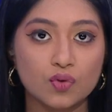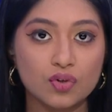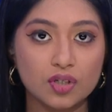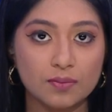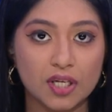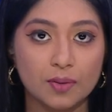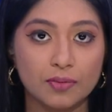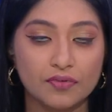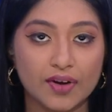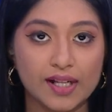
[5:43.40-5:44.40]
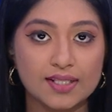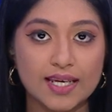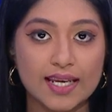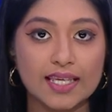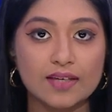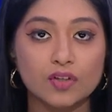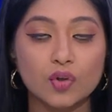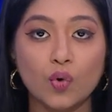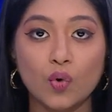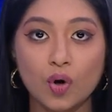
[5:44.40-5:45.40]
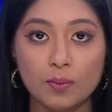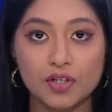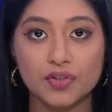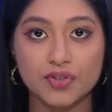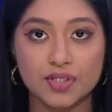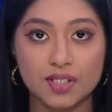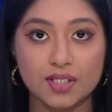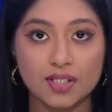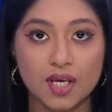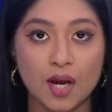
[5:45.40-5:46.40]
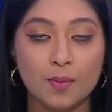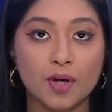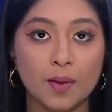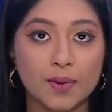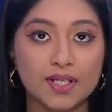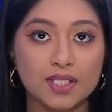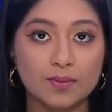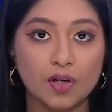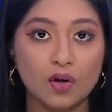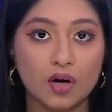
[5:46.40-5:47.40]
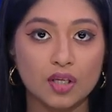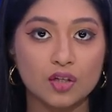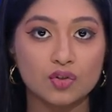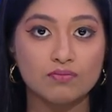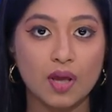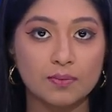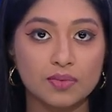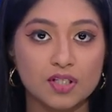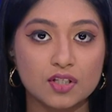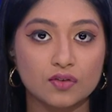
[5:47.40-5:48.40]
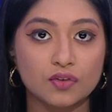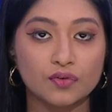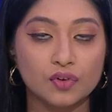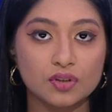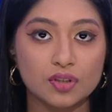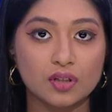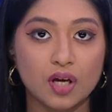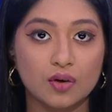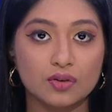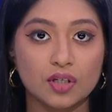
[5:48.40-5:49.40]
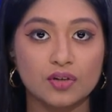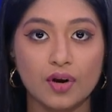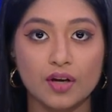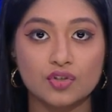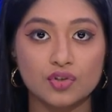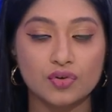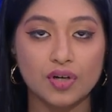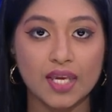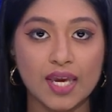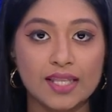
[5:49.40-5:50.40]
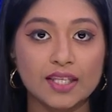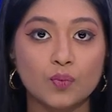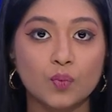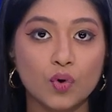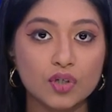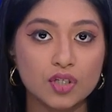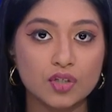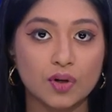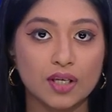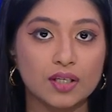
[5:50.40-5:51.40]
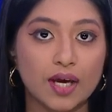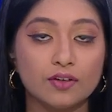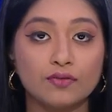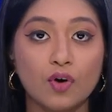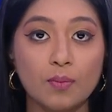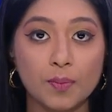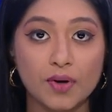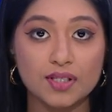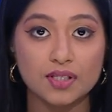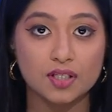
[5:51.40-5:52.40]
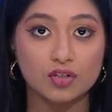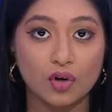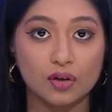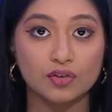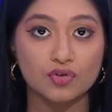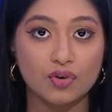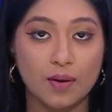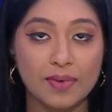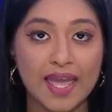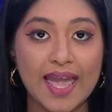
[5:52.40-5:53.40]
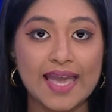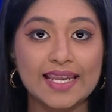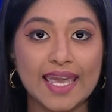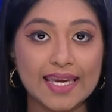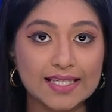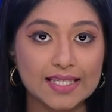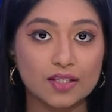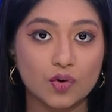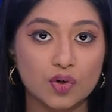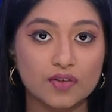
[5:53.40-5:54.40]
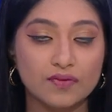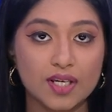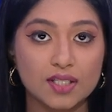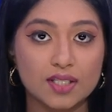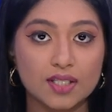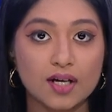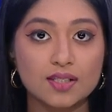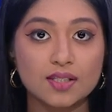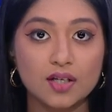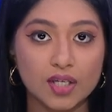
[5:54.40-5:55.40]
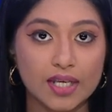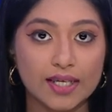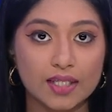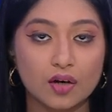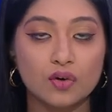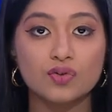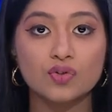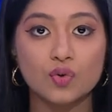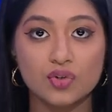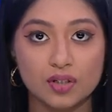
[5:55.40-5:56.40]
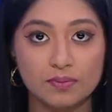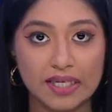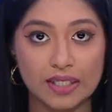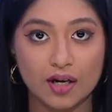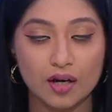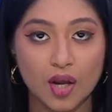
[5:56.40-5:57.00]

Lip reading: social media profiles, and even the home addresses purposely belonging to members of the Fulton County grand jury that voted to indict former President Donald Trump and 18 co-defendants are circulating on social media,